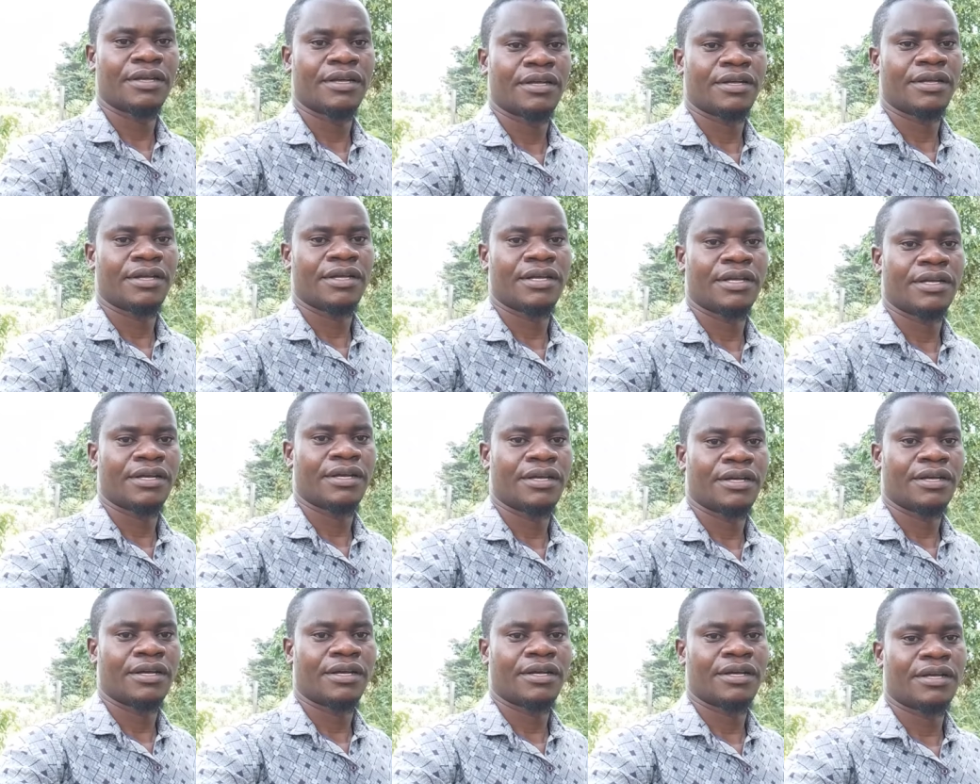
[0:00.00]
We know
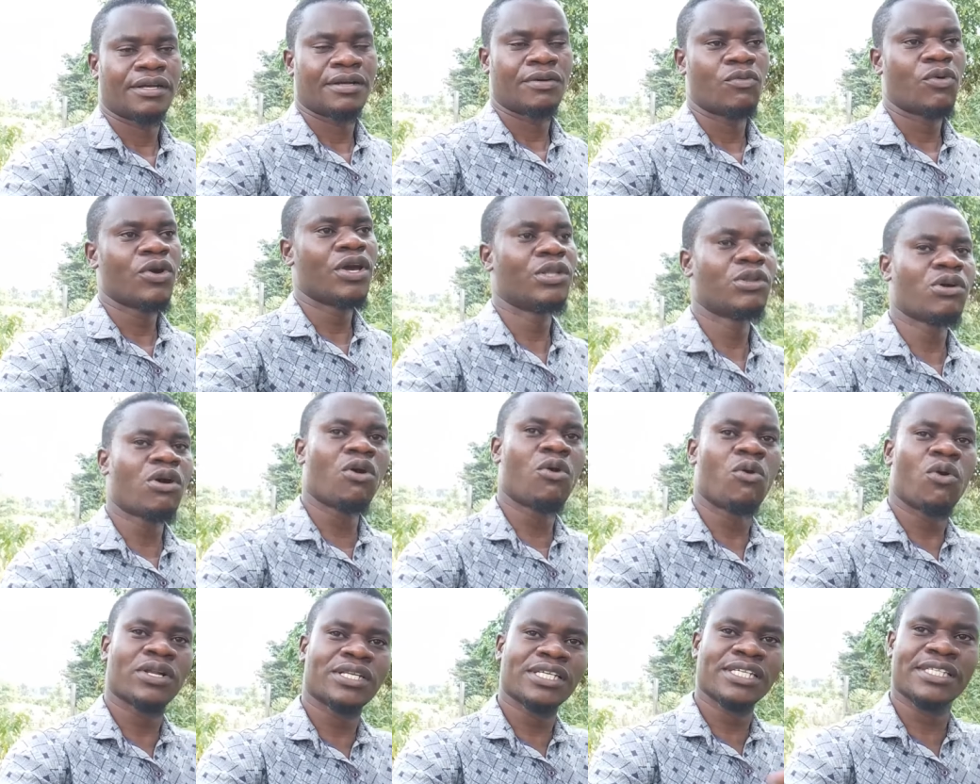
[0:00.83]
what is happening in our
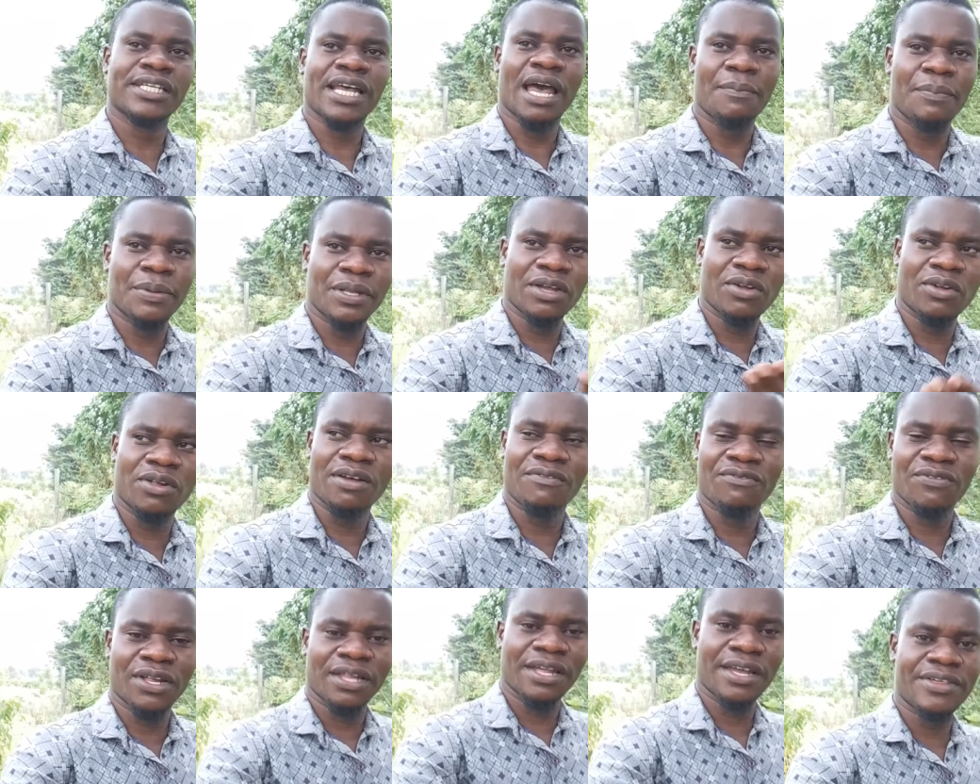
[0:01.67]
village here.
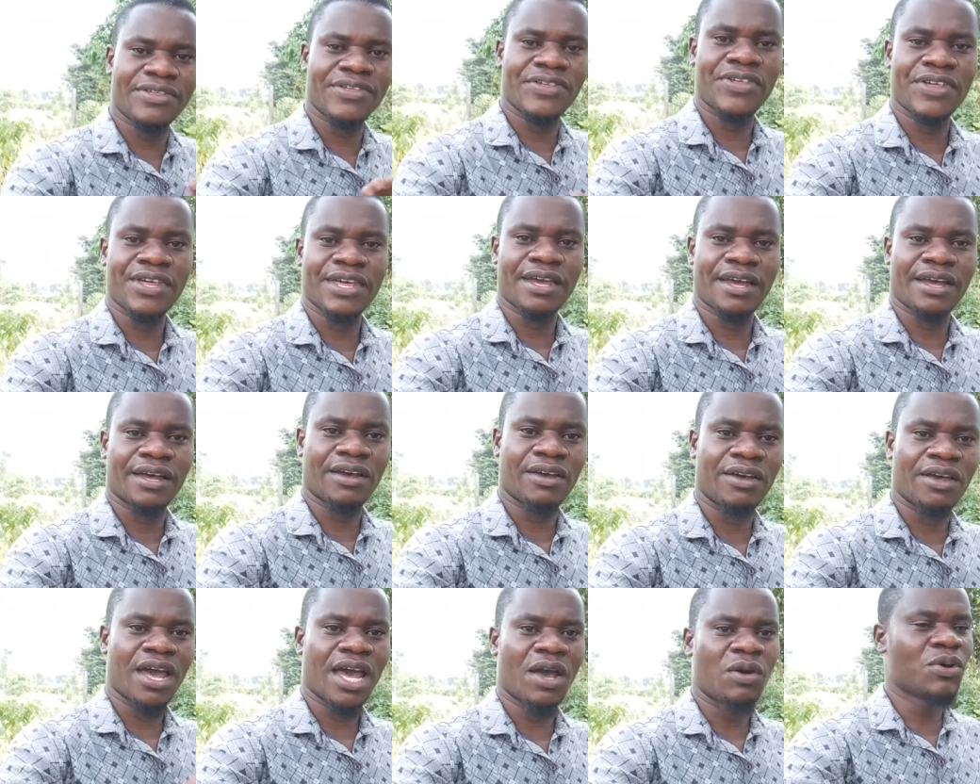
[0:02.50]
I wish you were
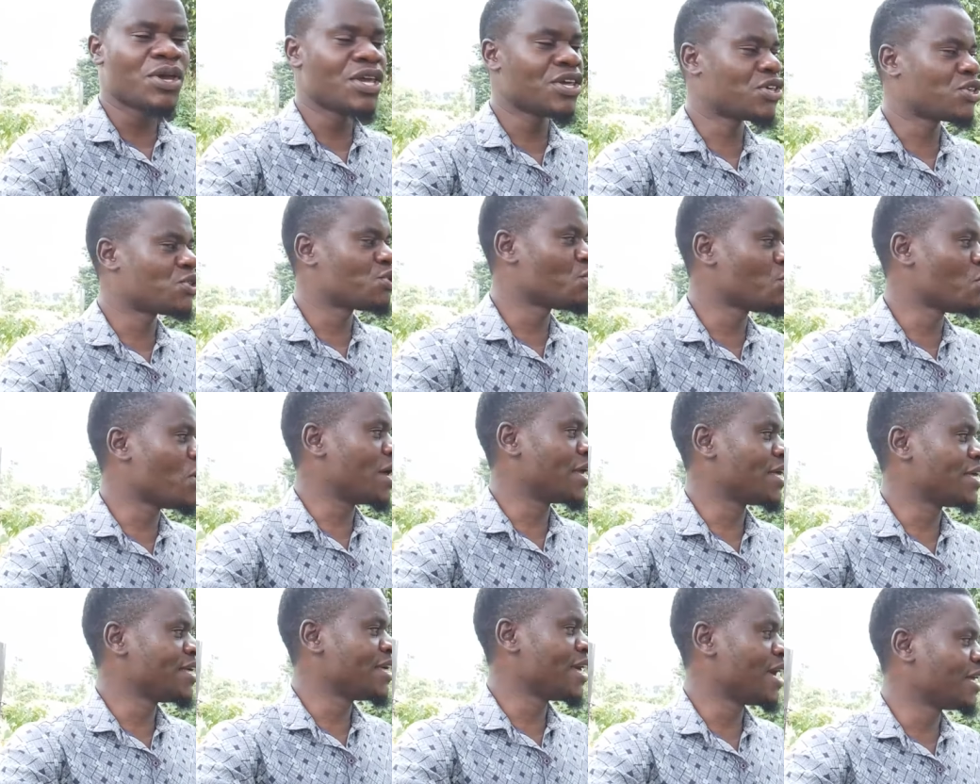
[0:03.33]
here in this,
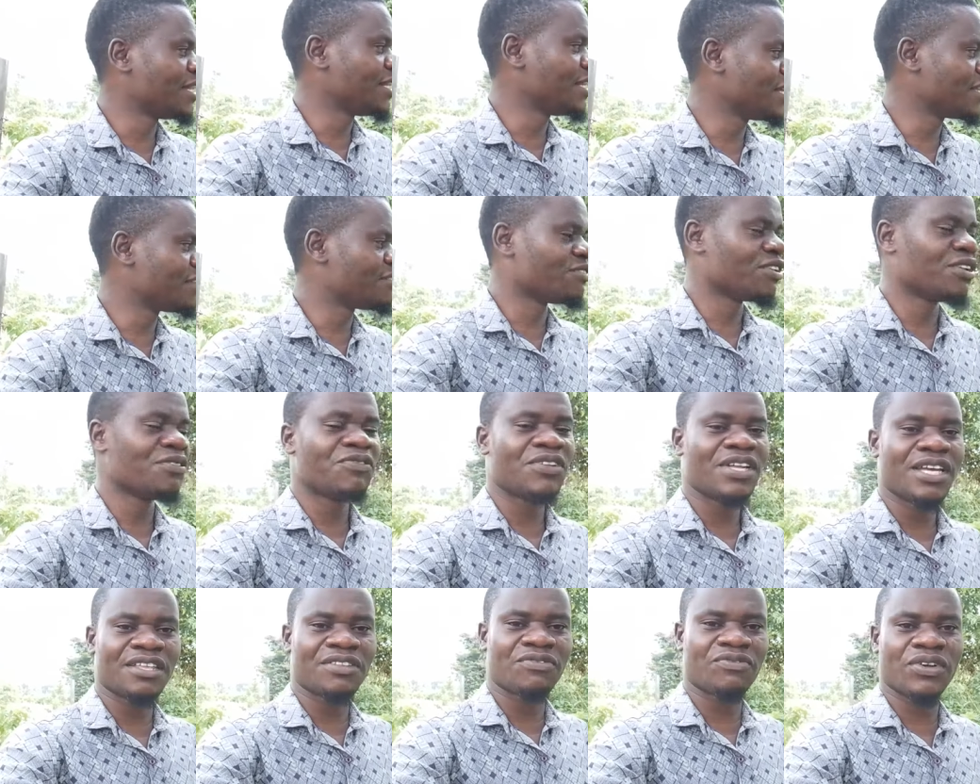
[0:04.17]
this village so that
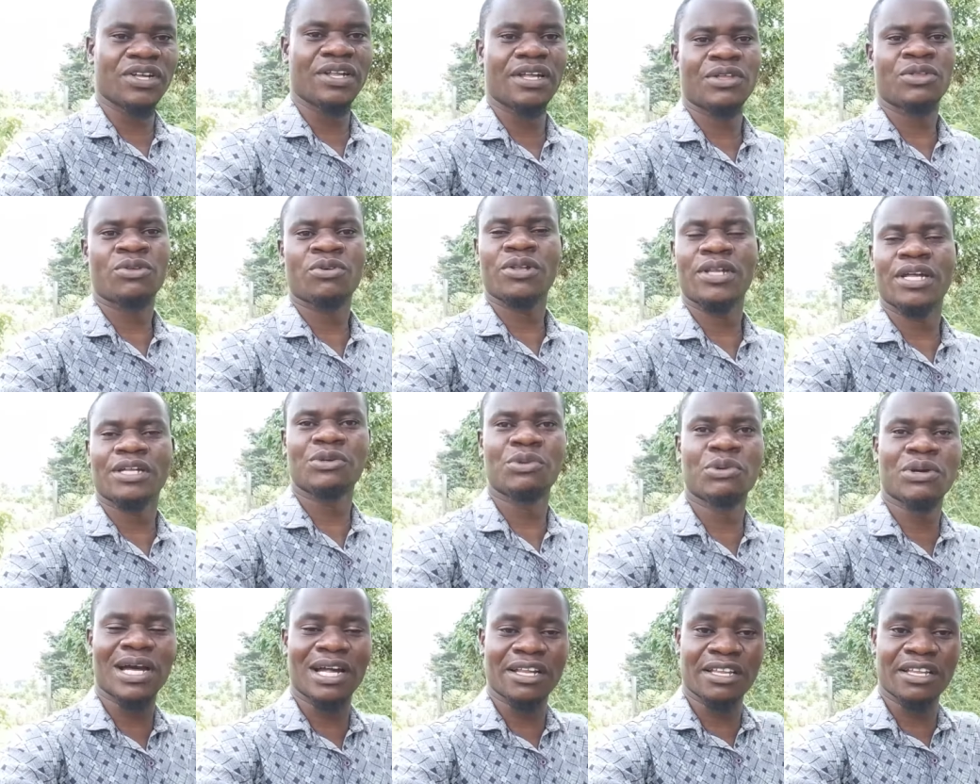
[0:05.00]
you can see for yourself.